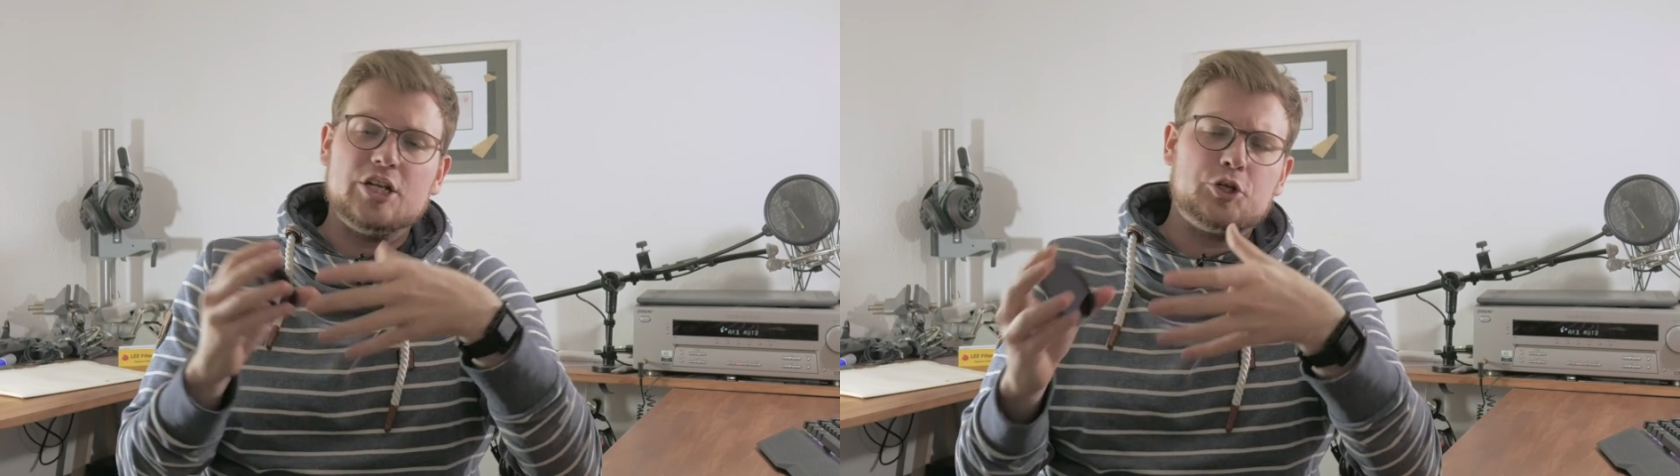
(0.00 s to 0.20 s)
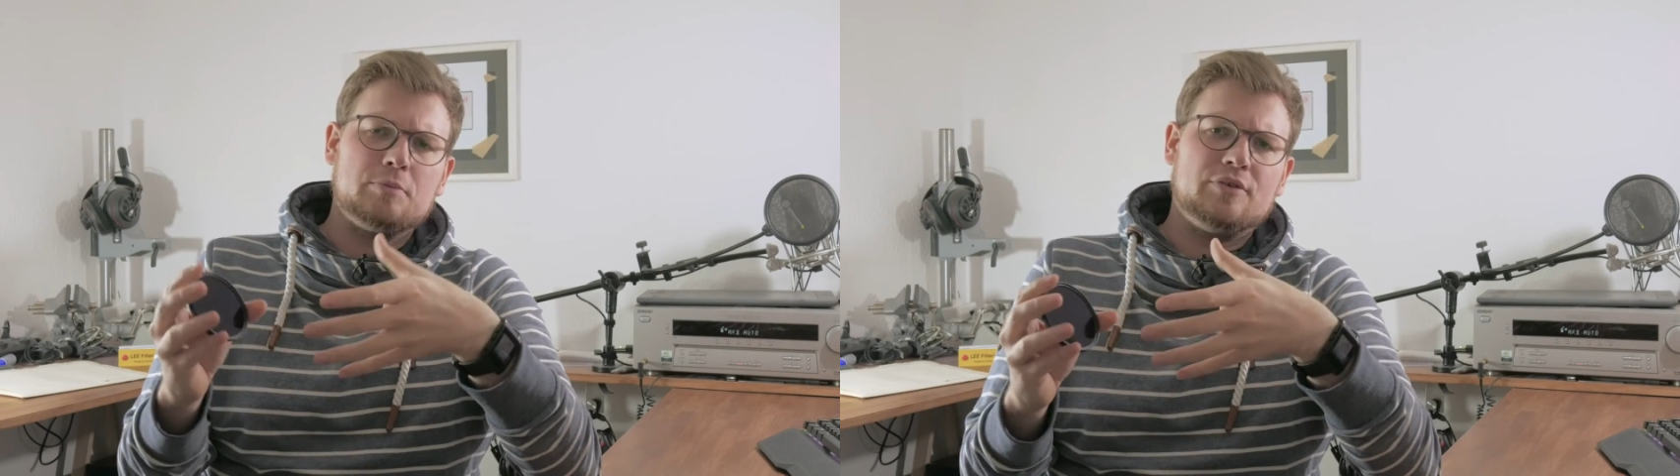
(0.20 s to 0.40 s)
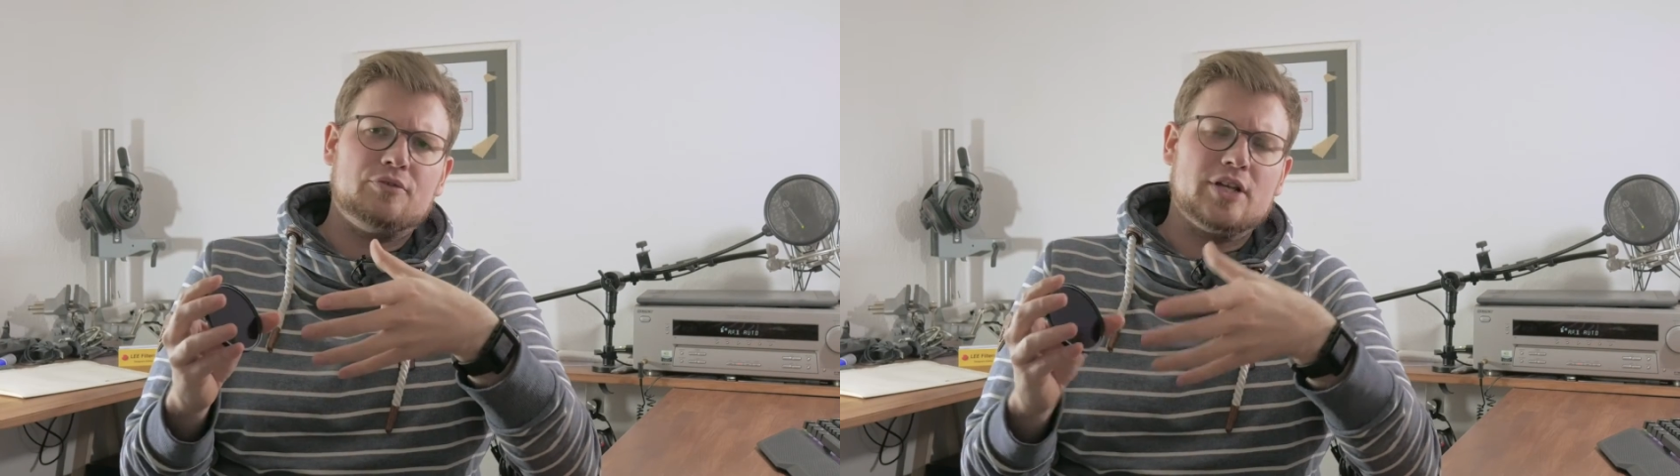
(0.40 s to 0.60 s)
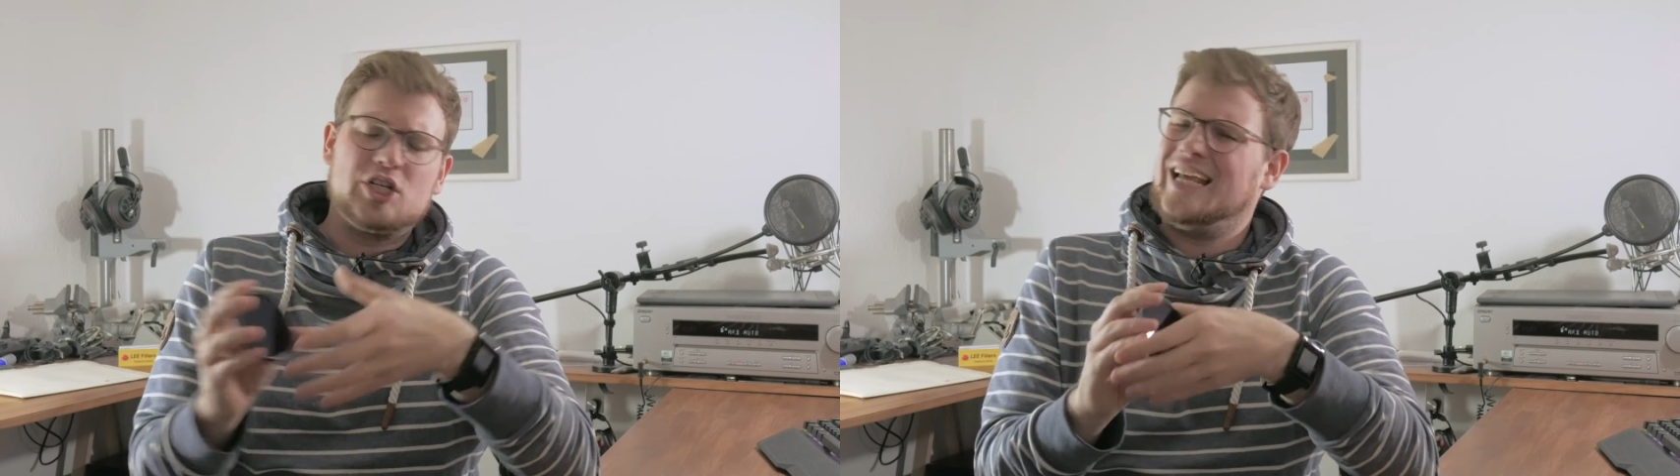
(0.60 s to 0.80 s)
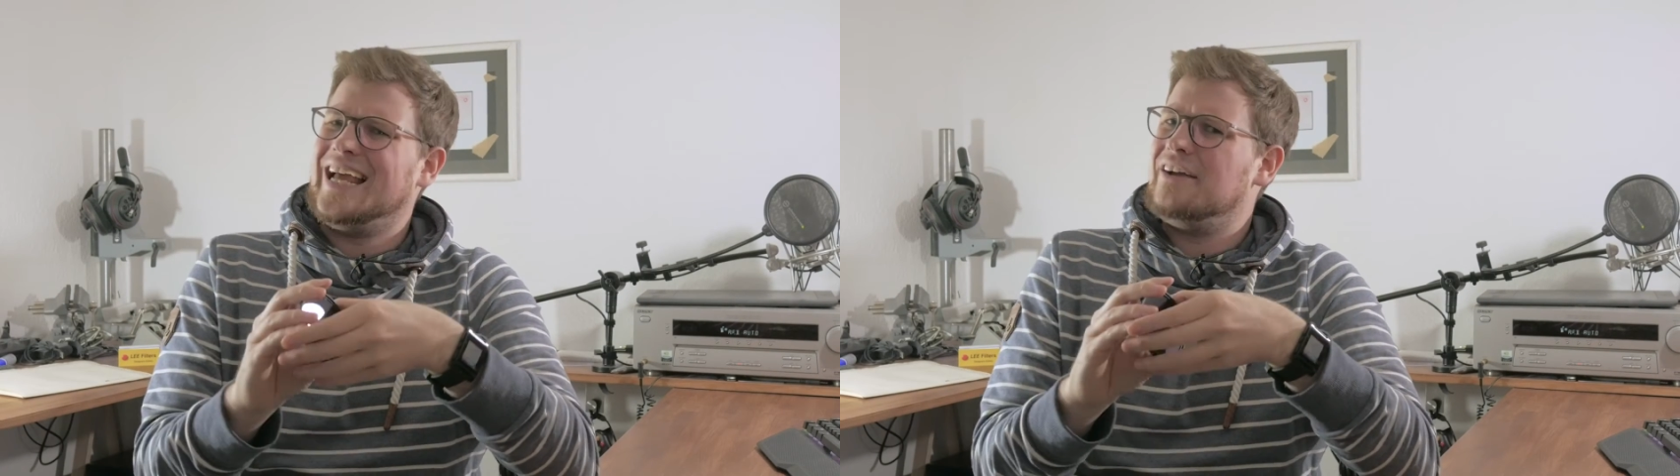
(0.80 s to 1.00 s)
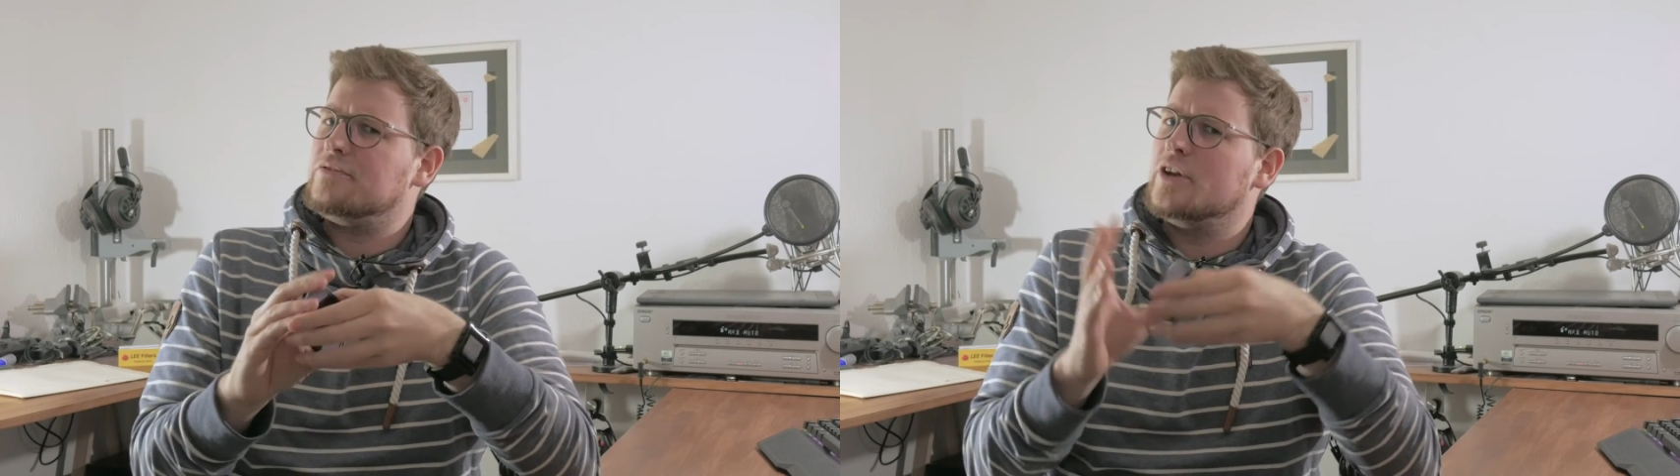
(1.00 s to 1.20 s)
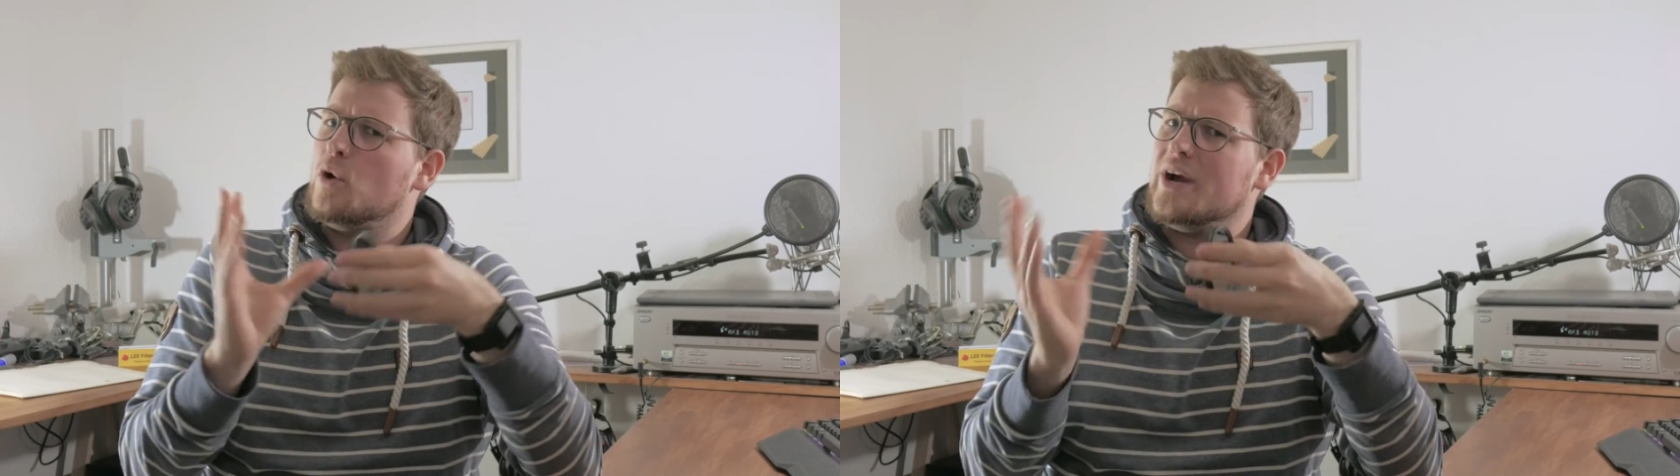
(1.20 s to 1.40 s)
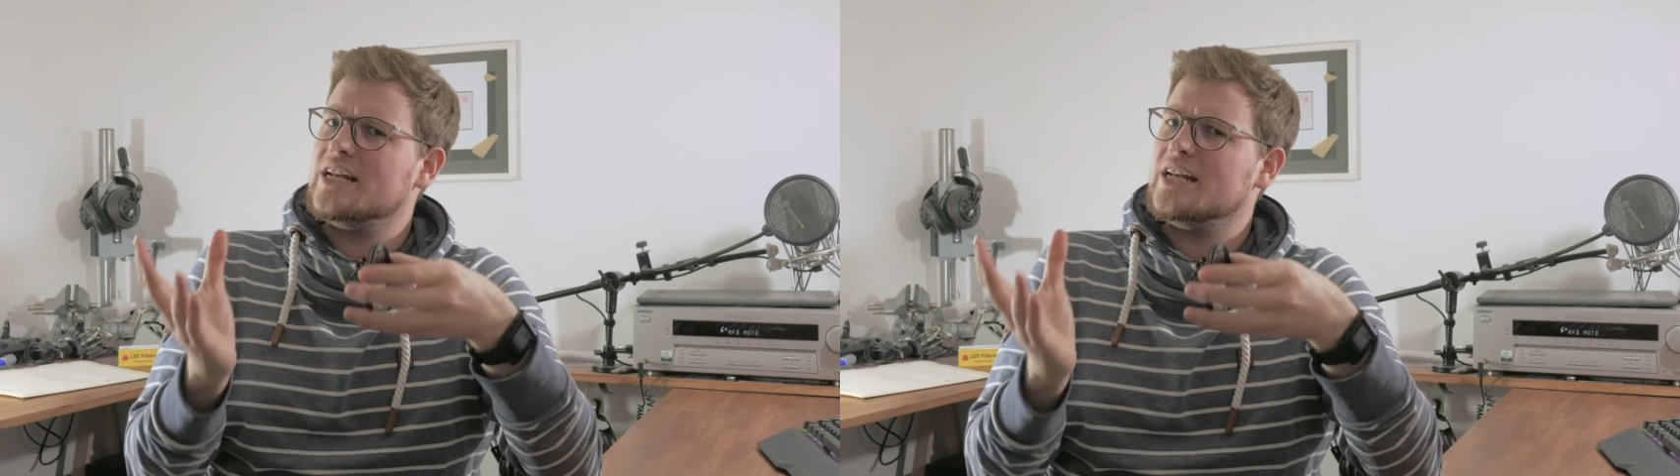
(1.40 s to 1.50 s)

into my footage, and I have no